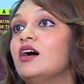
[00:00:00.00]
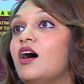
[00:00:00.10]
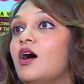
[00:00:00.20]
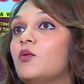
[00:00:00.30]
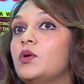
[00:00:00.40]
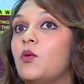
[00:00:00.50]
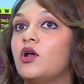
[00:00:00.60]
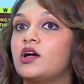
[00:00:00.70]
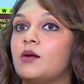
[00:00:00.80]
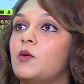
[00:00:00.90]
We
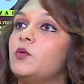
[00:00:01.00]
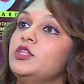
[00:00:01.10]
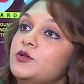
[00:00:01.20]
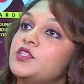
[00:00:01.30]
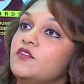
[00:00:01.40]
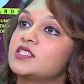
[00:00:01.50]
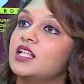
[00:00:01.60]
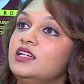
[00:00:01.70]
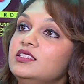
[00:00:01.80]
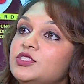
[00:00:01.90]
want to come up with new service
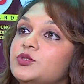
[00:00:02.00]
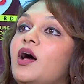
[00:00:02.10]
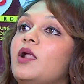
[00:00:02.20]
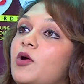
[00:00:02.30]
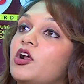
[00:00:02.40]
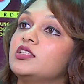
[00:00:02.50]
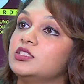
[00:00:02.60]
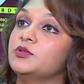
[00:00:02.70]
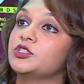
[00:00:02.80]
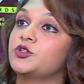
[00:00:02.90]
lines to help our
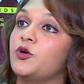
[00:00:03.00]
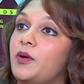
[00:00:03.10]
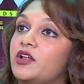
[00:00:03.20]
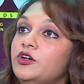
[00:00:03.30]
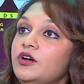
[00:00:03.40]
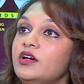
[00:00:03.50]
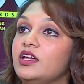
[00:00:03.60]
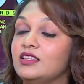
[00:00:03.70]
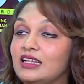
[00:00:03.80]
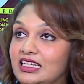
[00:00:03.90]
customers grow better
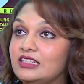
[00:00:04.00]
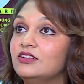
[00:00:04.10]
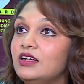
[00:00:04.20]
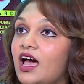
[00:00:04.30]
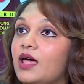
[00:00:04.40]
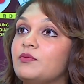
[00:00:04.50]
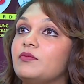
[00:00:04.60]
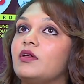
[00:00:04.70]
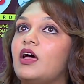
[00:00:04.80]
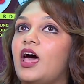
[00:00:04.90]
in the legal
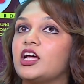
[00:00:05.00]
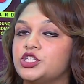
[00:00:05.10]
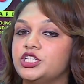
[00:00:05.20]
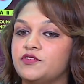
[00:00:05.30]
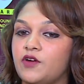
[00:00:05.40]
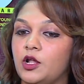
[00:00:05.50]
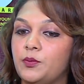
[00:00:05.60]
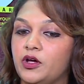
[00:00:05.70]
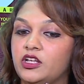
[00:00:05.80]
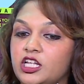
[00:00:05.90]
and actually
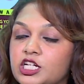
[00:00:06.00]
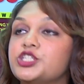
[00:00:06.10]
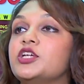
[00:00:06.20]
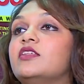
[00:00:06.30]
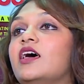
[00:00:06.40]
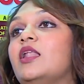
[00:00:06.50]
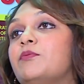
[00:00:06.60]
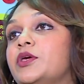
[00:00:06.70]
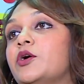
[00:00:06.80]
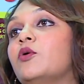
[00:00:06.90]
develop a niche in the
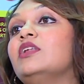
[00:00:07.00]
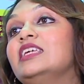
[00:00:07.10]
LPO,